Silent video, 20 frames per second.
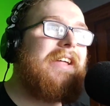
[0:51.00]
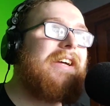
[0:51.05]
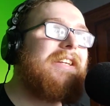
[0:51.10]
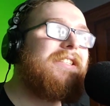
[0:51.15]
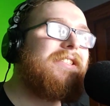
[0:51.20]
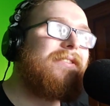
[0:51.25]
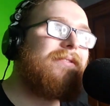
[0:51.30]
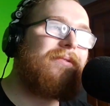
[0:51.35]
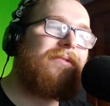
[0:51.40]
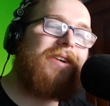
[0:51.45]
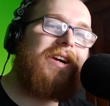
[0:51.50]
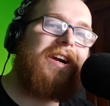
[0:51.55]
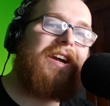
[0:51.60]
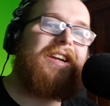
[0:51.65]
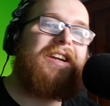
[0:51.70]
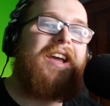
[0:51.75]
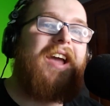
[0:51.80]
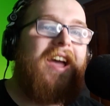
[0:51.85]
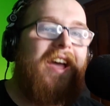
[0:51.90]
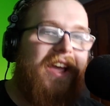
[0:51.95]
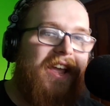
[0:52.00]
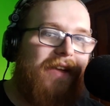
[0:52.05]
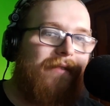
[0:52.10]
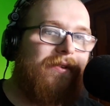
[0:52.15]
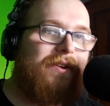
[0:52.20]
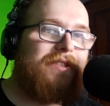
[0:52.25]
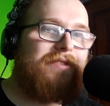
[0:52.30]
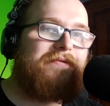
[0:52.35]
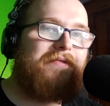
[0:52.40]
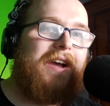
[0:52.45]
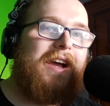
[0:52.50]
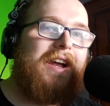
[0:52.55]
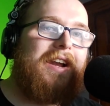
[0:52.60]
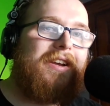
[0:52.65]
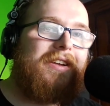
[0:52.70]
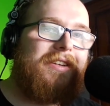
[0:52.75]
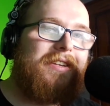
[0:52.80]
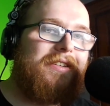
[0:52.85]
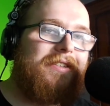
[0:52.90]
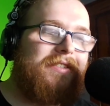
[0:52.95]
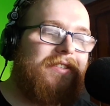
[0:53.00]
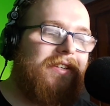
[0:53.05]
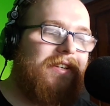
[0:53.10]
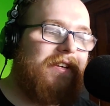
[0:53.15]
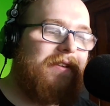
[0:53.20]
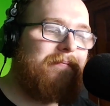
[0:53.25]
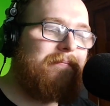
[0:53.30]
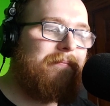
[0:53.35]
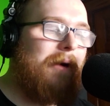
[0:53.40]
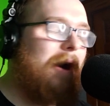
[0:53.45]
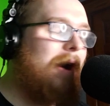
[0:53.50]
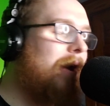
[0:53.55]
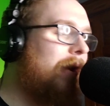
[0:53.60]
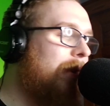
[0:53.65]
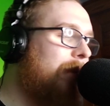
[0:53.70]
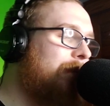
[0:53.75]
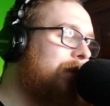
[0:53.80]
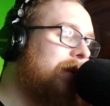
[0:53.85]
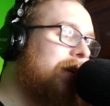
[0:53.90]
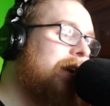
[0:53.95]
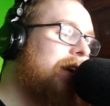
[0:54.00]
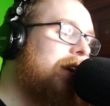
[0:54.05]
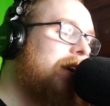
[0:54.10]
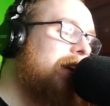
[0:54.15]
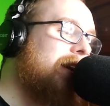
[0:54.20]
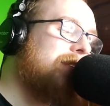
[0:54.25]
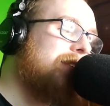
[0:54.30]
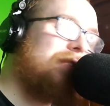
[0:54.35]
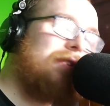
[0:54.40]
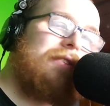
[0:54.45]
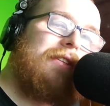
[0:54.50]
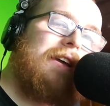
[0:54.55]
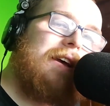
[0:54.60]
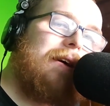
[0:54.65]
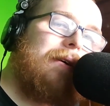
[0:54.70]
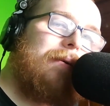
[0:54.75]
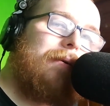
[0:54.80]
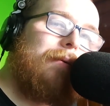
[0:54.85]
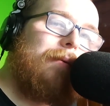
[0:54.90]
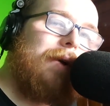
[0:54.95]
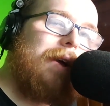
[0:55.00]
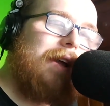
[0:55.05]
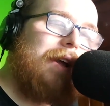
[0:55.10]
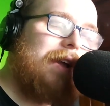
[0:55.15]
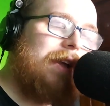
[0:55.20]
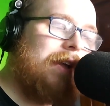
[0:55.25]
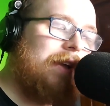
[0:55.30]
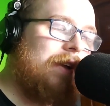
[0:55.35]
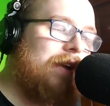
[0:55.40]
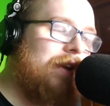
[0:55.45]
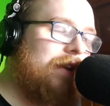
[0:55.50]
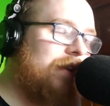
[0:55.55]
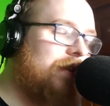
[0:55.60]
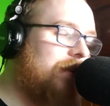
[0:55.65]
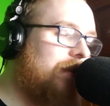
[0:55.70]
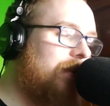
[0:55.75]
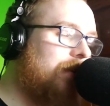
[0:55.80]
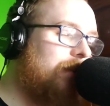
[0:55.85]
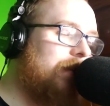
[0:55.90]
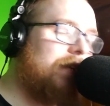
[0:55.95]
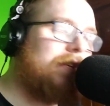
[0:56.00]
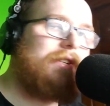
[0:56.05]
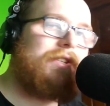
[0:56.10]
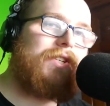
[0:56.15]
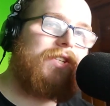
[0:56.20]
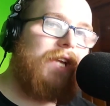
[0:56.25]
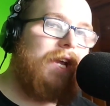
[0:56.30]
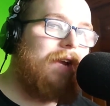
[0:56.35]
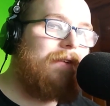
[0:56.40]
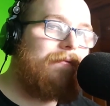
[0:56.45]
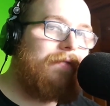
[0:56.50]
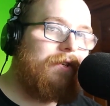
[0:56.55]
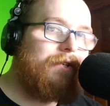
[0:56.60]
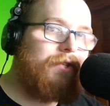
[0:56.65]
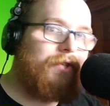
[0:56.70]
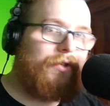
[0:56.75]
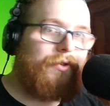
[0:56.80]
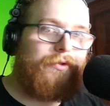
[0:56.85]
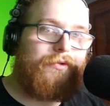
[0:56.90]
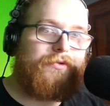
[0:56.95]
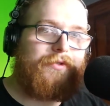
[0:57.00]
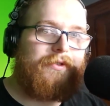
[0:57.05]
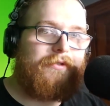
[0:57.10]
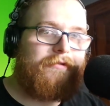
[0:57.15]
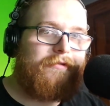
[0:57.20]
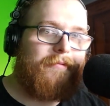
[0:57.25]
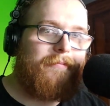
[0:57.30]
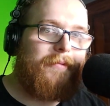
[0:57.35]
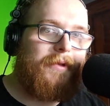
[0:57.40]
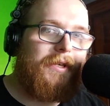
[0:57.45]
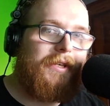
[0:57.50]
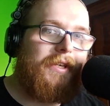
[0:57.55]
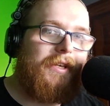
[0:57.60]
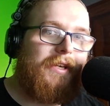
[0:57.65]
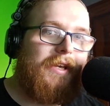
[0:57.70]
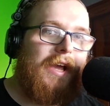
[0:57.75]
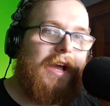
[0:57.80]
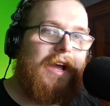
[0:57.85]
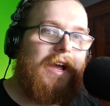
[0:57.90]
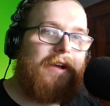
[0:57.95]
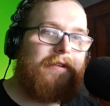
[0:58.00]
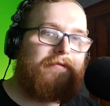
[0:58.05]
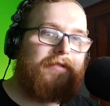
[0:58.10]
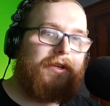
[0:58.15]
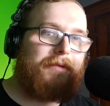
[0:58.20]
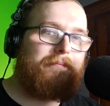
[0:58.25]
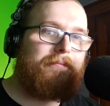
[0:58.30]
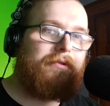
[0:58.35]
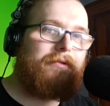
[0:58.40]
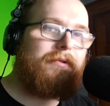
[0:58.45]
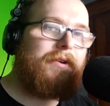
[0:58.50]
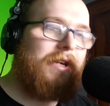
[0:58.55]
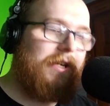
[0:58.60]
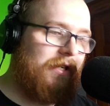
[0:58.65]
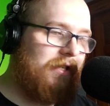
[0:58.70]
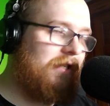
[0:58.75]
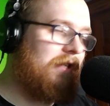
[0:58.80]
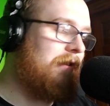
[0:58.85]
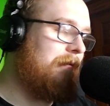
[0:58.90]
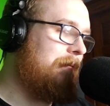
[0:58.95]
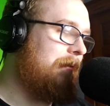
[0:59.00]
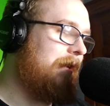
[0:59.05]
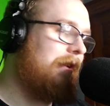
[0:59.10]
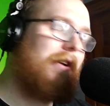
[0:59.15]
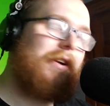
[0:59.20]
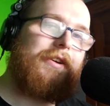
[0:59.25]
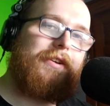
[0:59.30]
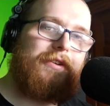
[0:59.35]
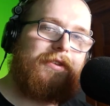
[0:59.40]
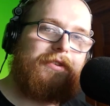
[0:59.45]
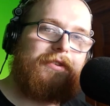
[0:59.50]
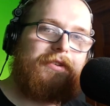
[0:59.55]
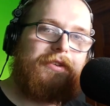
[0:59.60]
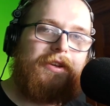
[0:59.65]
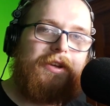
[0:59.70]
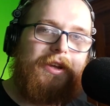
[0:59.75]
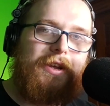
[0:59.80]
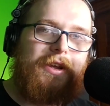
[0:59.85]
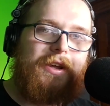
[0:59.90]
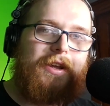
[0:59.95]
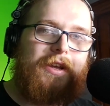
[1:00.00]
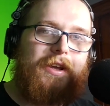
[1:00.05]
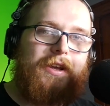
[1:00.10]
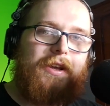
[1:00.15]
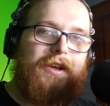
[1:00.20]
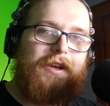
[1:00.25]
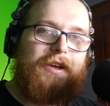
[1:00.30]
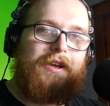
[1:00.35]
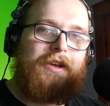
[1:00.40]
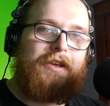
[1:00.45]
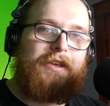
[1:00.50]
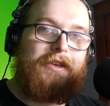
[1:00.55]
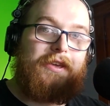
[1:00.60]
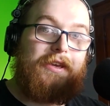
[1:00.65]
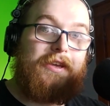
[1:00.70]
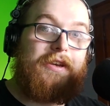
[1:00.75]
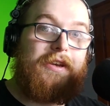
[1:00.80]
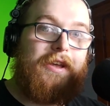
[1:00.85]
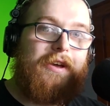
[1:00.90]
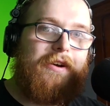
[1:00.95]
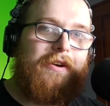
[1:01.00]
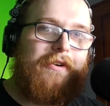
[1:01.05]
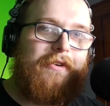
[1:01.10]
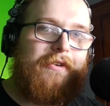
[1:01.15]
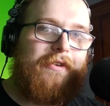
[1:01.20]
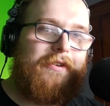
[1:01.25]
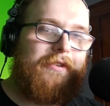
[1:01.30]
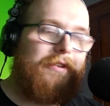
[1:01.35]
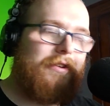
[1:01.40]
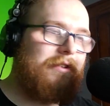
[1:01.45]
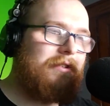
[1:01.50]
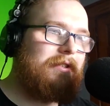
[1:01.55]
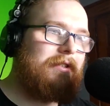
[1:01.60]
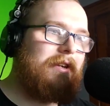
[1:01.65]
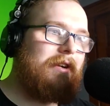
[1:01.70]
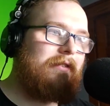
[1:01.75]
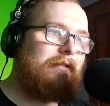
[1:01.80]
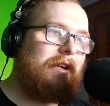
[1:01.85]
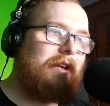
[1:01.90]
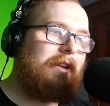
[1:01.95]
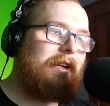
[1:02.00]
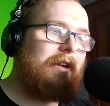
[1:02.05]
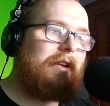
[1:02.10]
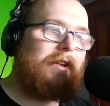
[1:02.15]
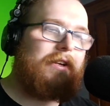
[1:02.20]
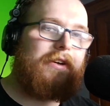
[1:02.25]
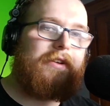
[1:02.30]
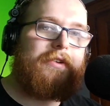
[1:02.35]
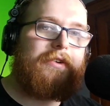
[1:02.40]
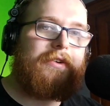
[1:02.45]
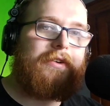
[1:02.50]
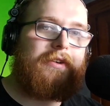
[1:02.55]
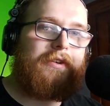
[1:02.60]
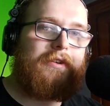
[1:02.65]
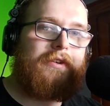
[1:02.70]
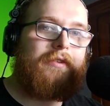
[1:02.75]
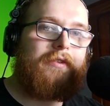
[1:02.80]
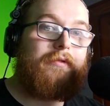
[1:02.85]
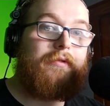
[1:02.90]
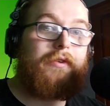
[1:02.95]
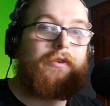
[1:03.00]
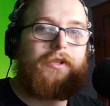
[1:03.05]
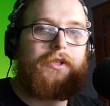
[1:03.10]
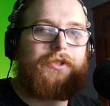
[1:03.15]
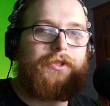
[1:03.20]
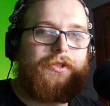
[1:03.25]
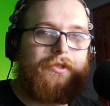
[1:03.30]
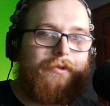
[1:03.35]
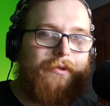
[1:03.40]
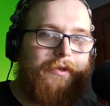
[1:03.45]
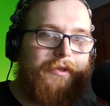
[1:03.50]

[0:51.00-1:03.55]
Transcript: That's right. He wants Vatican City bombed so that way, you know, we can save the children from the Catholic priest because, you know, it's not like any other religious